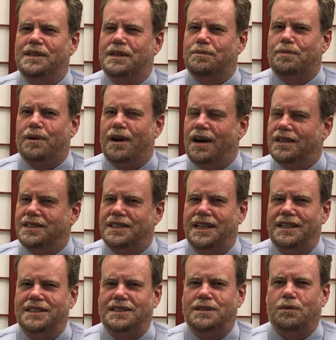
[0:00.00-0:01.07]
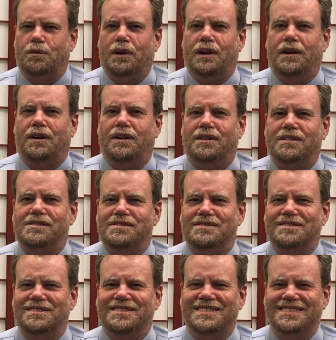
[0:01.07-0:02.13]
in the process where
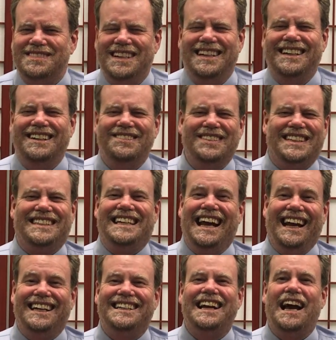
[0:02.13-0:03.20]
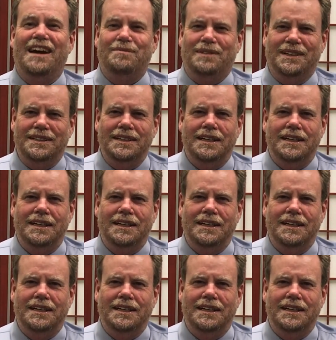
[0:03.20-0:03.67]
mistakes happen,